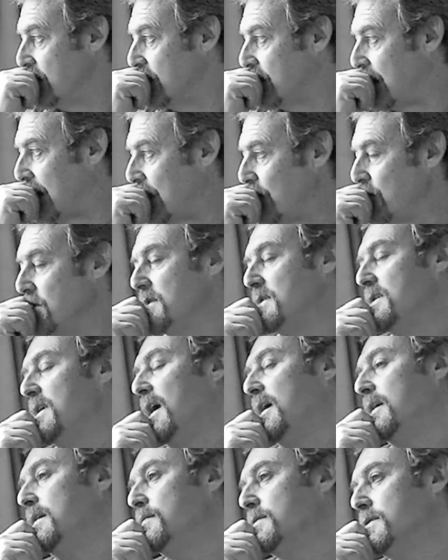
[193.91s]
that was
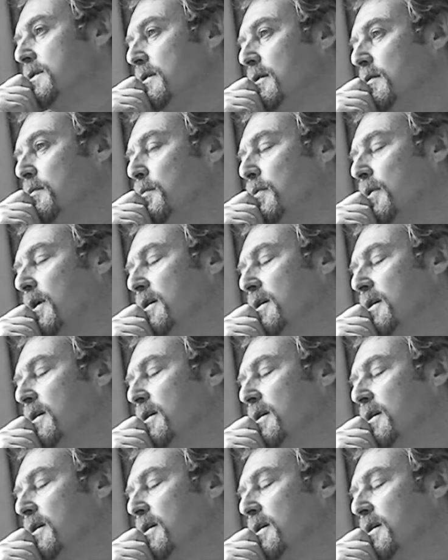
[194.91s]
done. It was a long